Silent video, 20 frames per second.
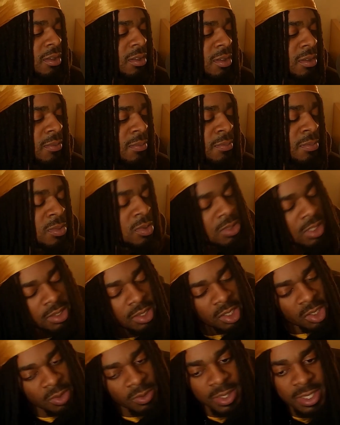music
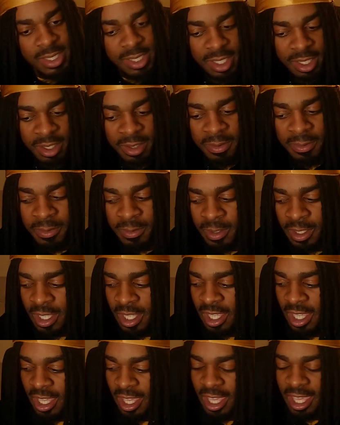theory stuff,
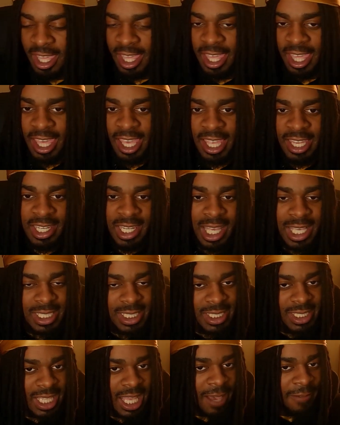and I
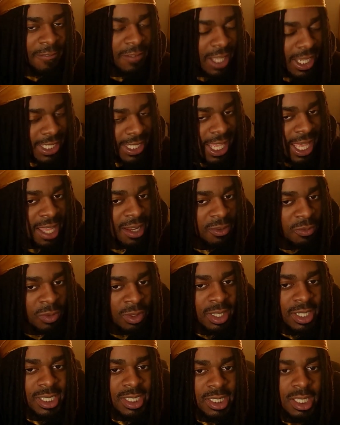feel like that
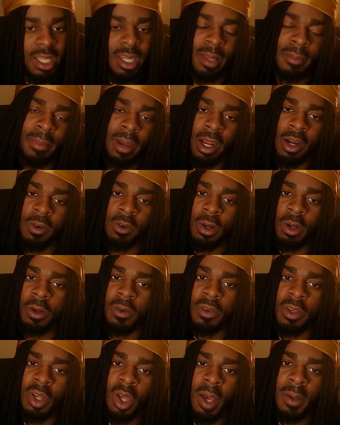really stunted my growth.
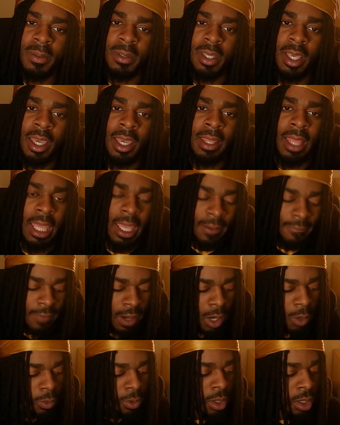You know what I'm saying? Like if I
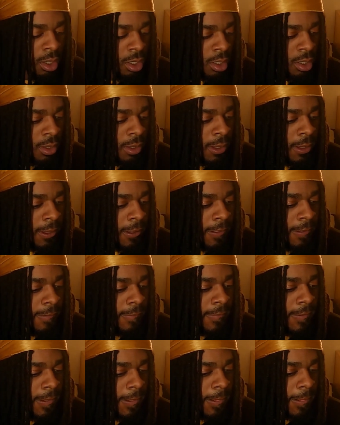were to
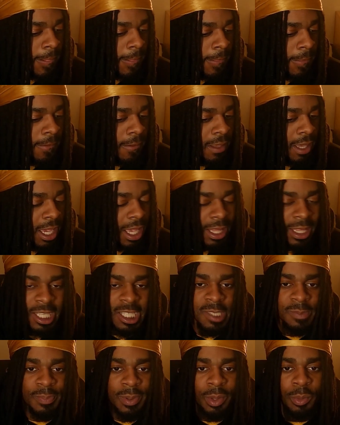at least
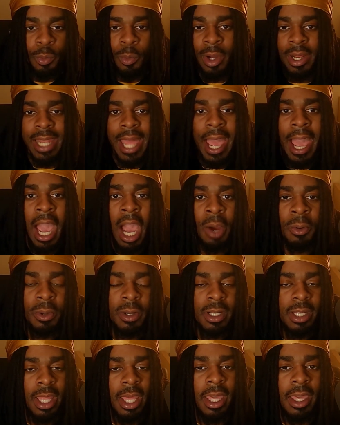spend 1 hour a
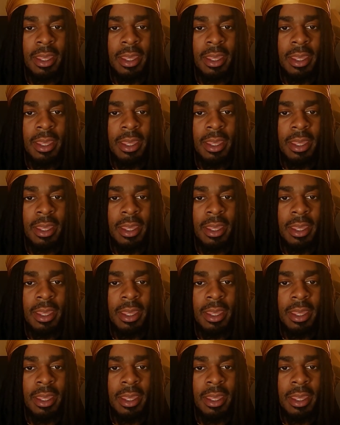day,